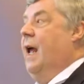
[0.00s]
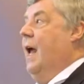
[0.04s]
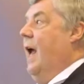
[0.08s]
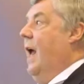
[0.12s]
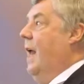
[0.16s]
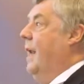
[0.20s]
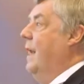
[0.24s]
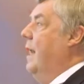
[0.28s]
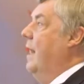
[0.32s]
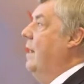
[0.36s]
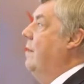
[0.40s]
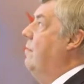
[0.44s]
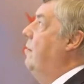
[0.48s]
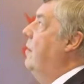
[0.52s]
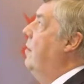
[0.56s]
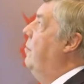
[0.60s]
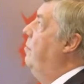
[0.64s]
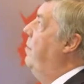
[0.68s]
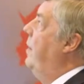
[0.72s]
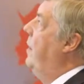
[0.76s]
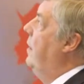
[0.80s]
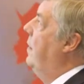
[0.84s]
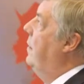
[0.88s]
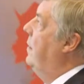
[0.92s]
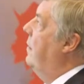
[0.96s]
And that will
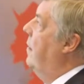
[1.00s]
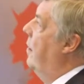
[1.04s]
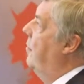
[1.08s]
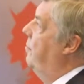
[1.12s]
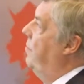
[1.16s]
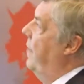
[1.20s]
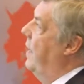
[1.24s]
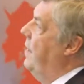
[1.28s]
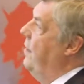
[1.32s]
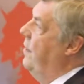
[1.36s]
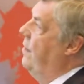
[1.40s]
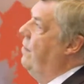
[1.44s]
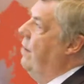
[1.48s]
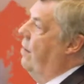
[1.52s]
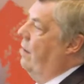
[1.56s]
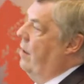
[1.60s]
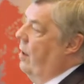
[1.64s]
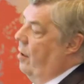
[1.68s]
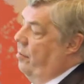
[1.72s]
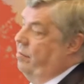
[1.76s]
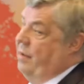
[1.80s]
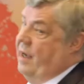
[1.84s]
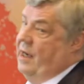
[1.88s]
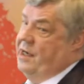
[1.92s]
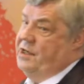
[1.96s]
build up
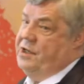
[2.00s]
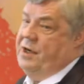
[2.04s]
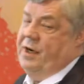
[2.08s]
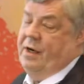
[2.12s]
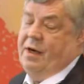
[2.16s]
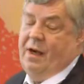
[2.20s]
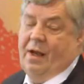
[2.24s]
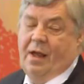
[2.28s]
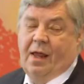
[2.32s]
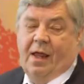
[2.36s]
internal pressure.